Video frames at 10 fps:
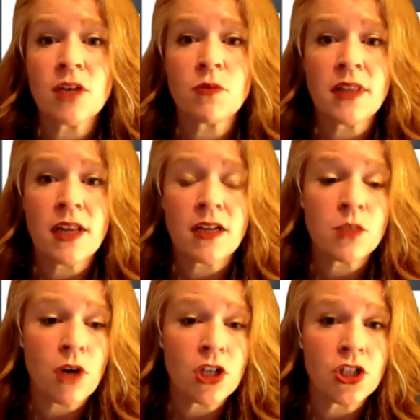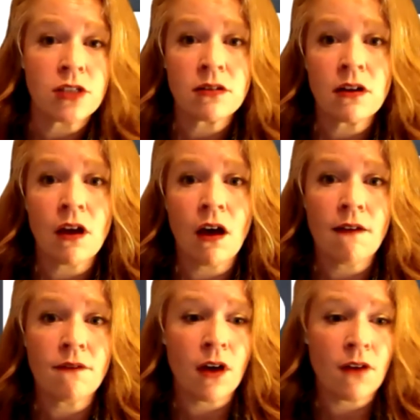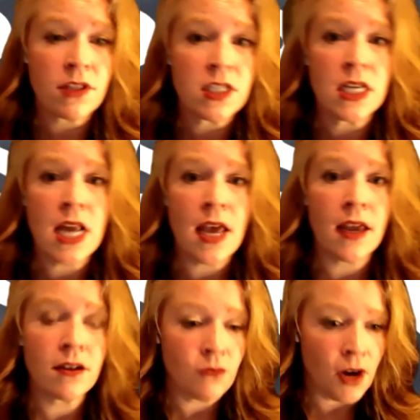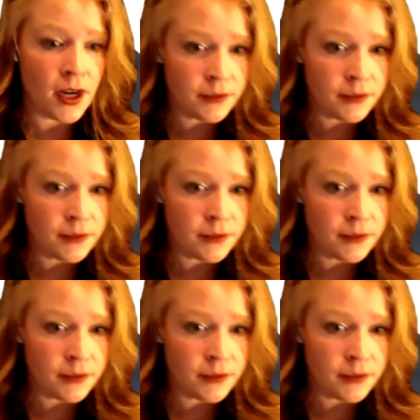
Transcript: would be that expression of of the DNA, right?